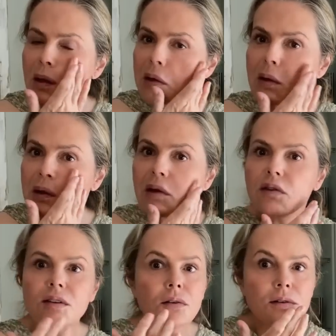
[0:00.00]
You can
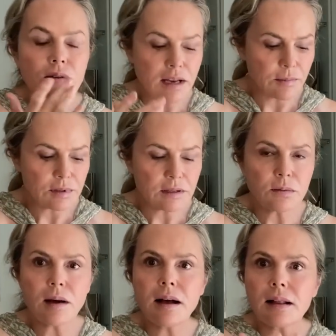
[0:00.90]
use it on your lips as
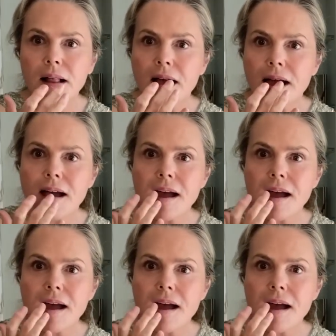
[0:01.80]
well.